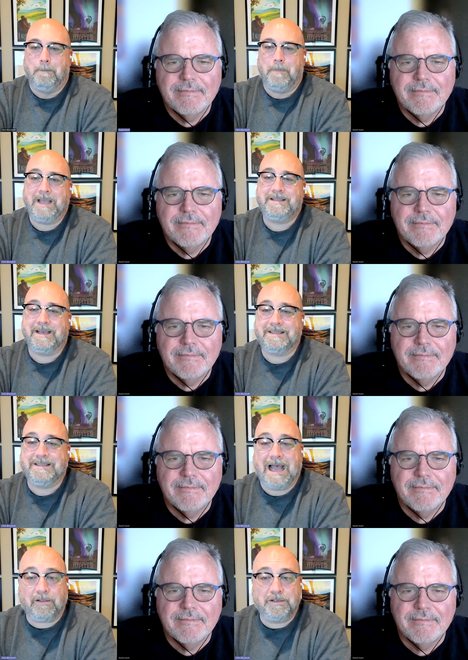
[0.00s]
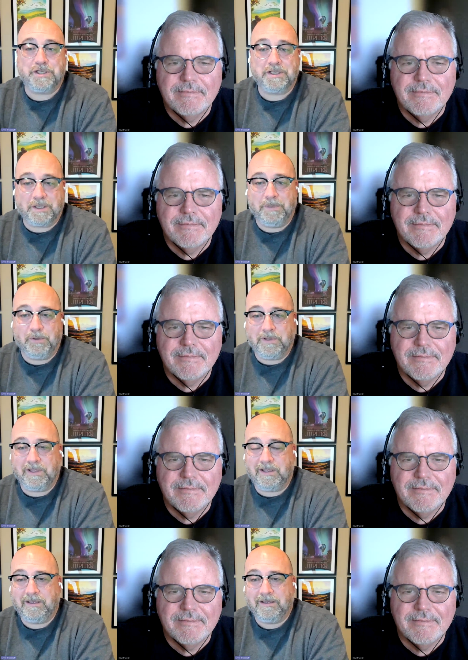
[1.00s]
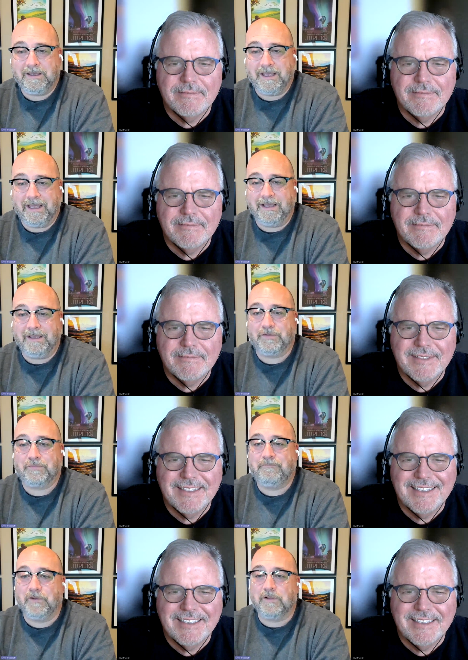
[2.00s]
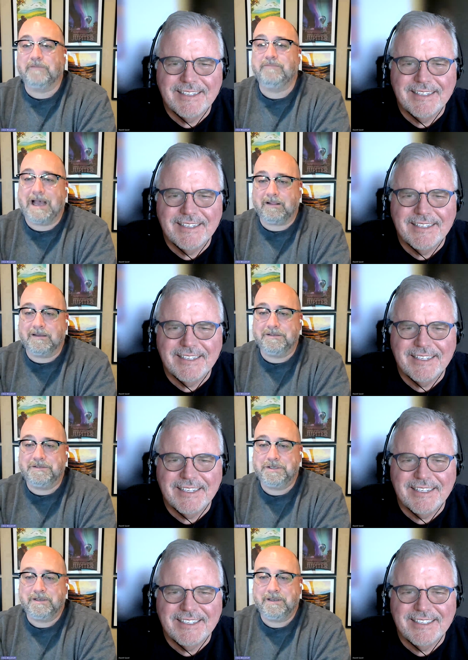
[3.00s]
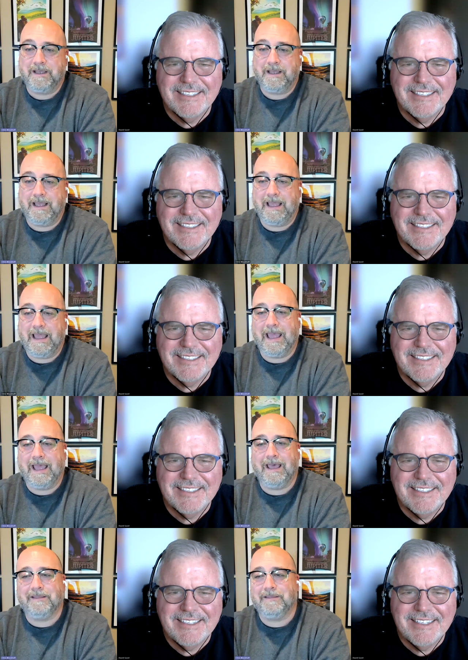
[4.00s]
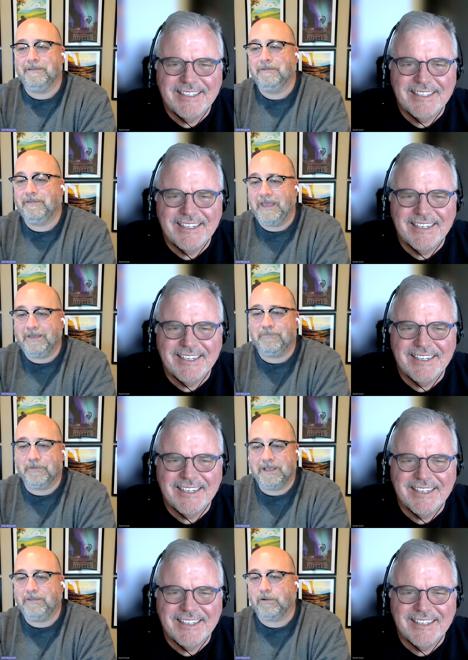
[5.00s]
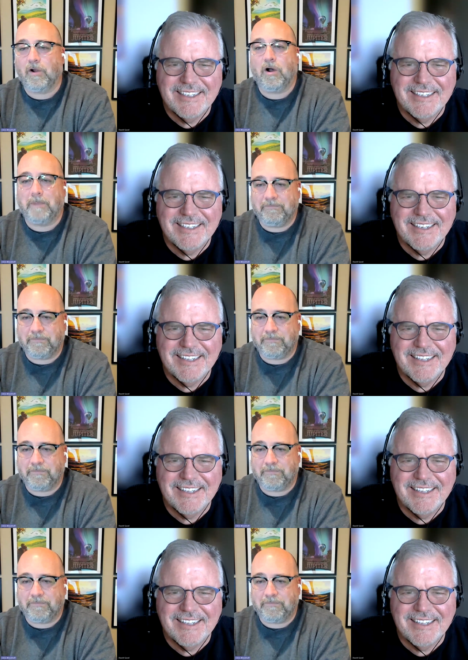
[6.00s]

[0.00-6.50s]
Speaker 1: My technology community is full of knowledge, and thankfully, they're all my